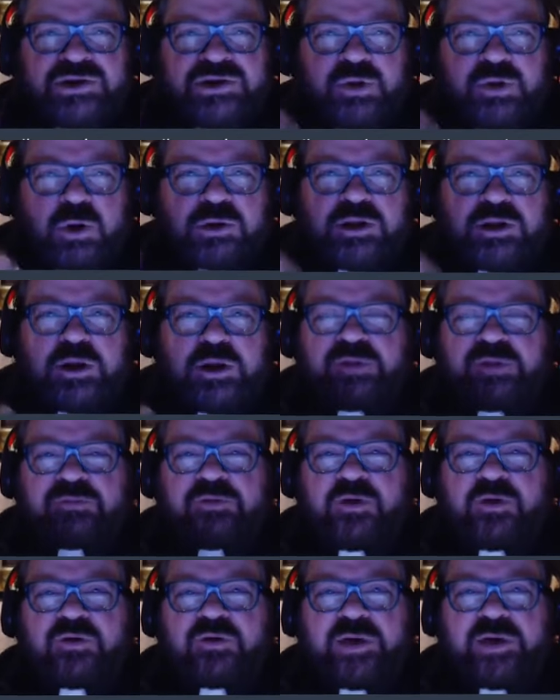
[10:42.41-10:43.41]
Scroll a little
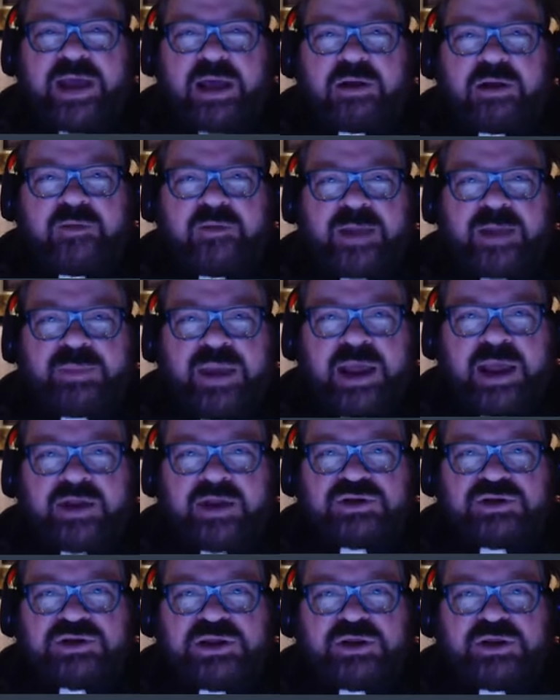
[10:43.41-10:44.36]
bit further down on that page,